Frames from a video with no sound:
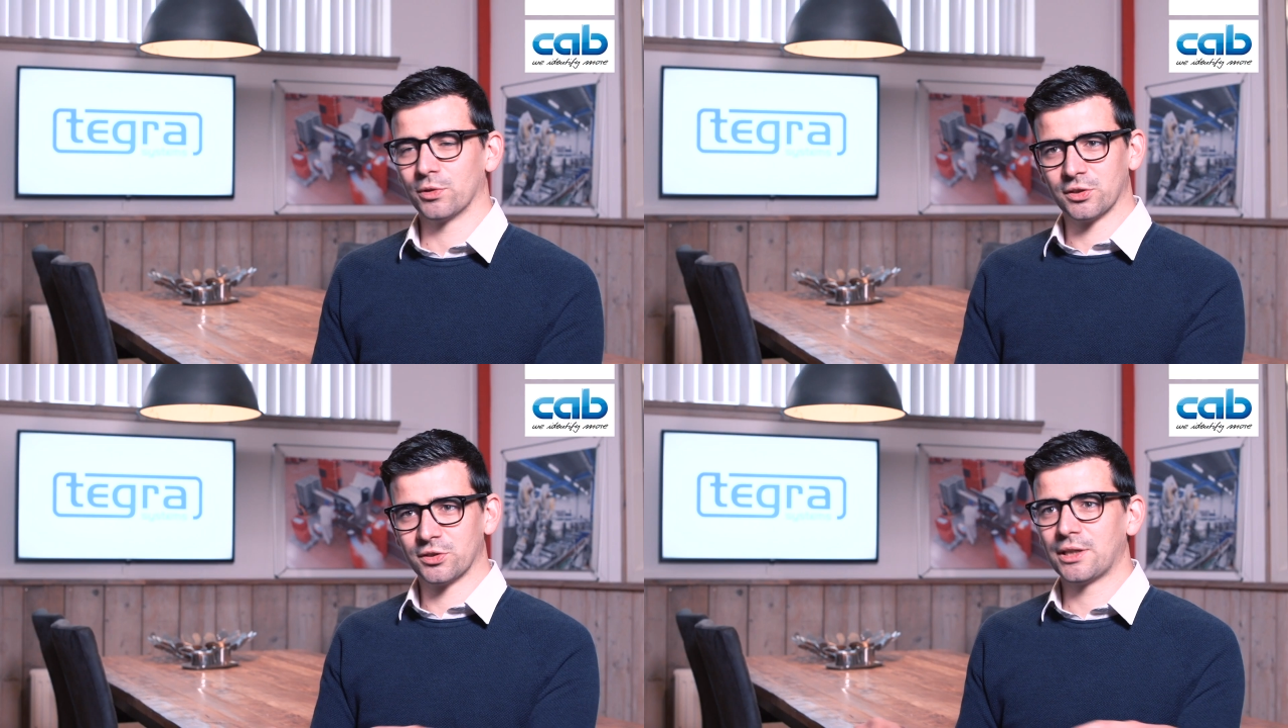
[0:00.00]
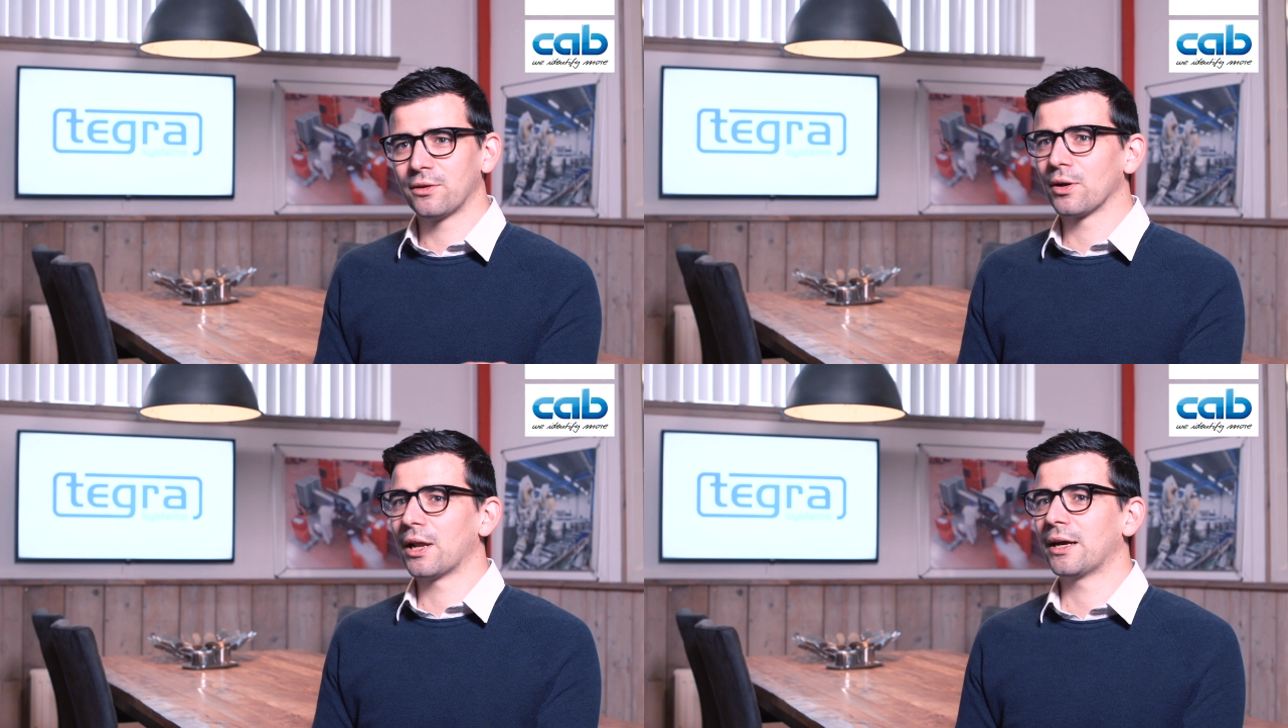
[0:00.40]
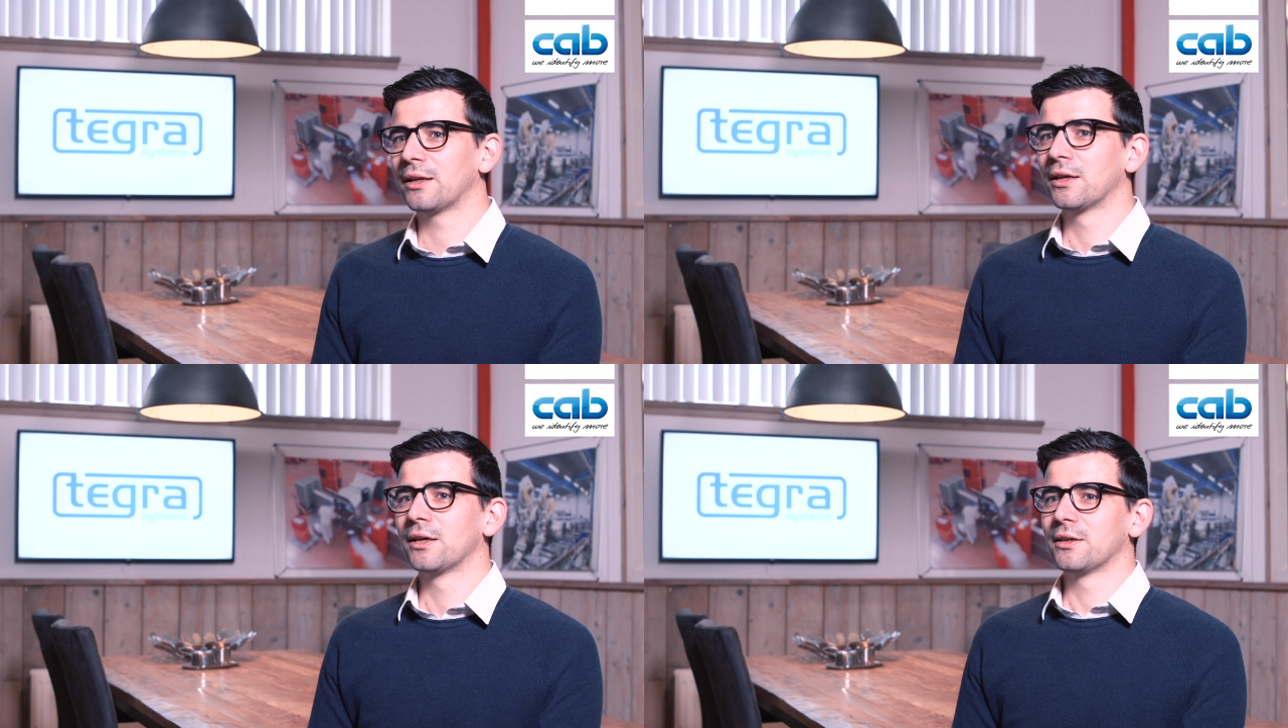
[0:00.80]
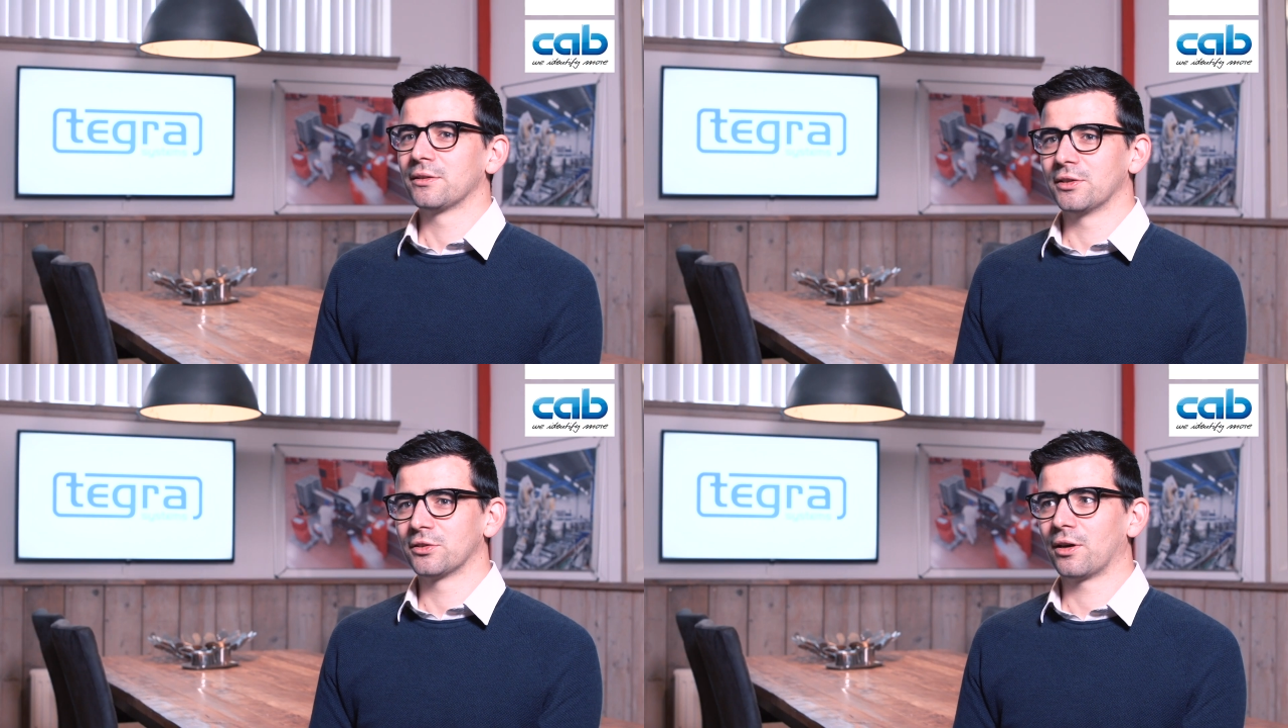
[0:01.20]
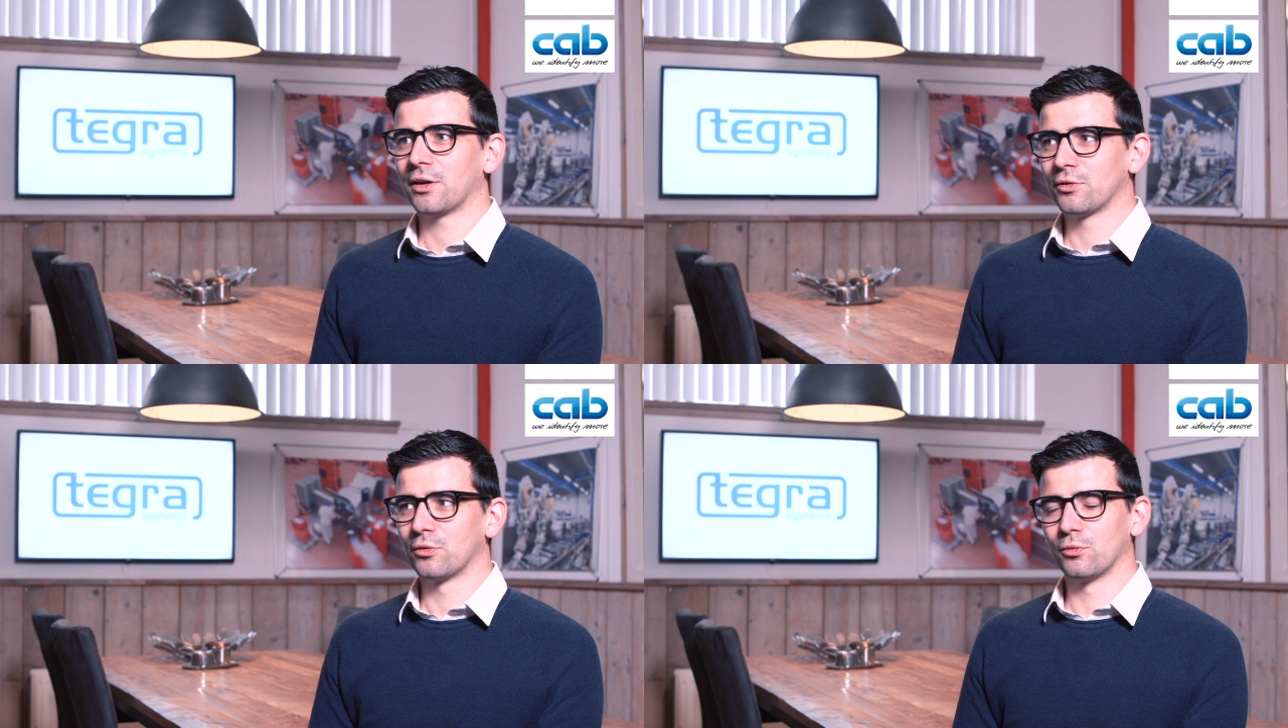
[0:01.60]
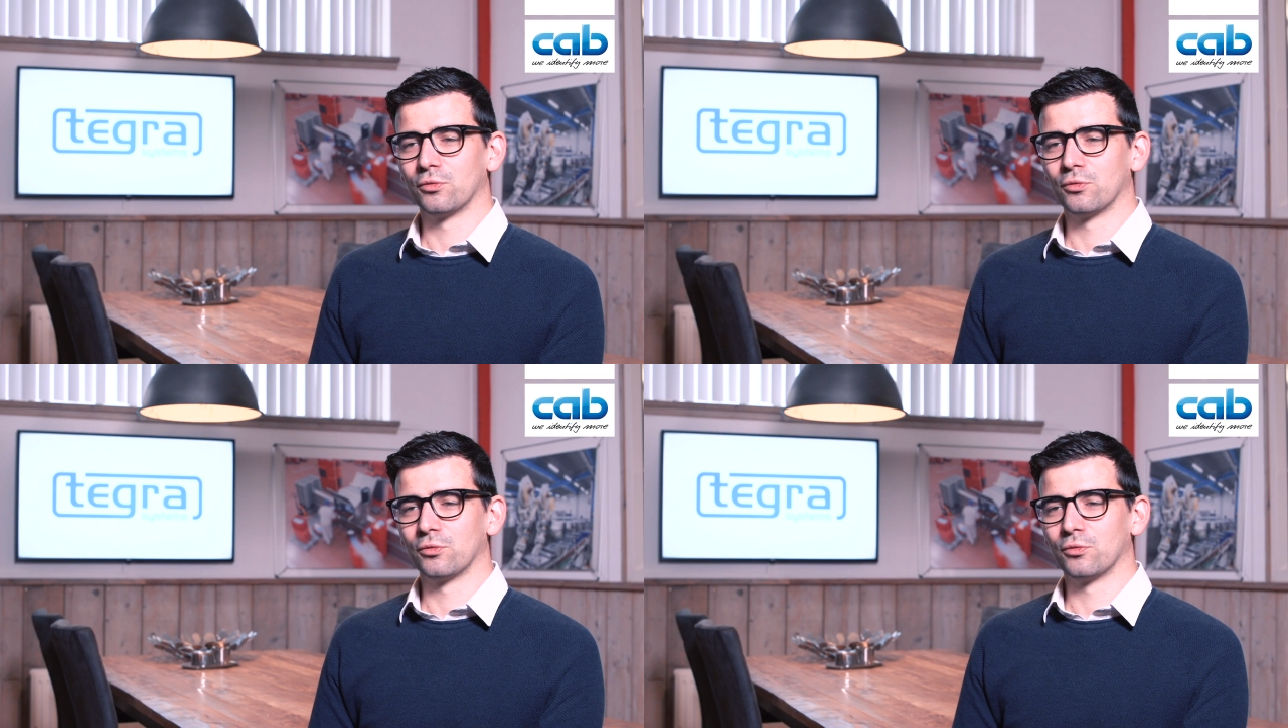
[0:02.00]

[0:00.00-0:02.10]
It was a single line. They started to